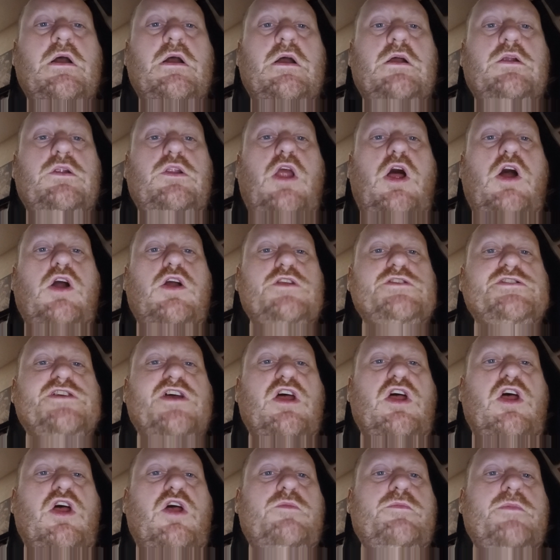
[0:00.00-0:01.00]

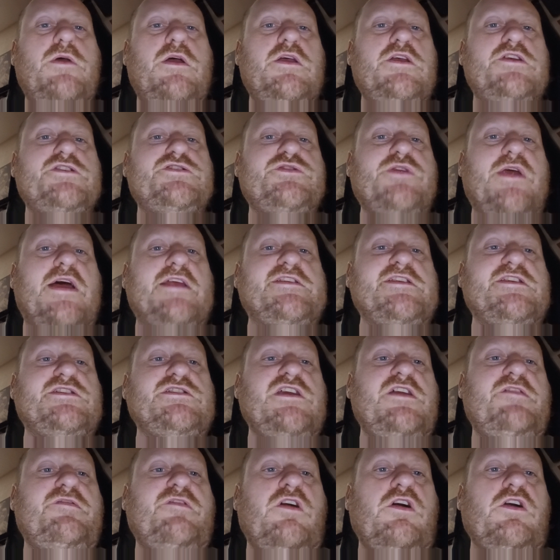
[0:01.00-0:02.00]
Long-term
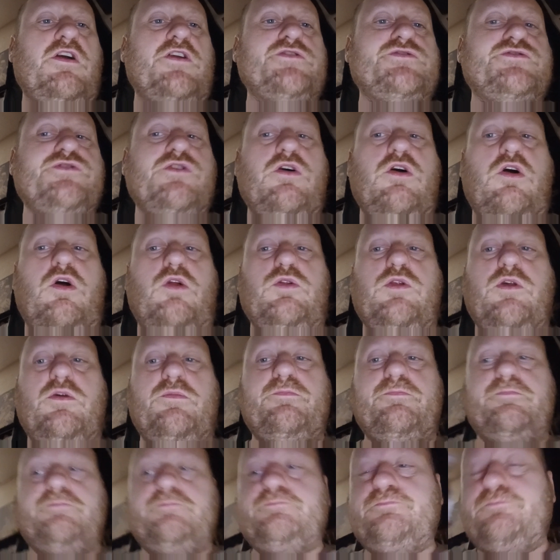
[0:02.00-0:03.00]
strategy for control.
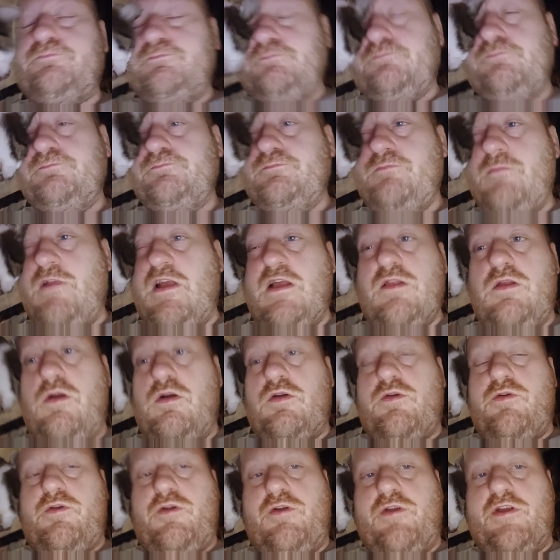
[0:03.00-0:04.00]
Hello,
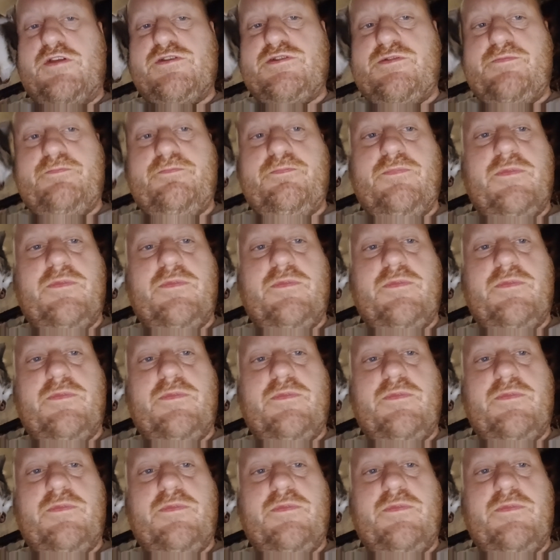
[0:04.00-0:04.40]
Kronos.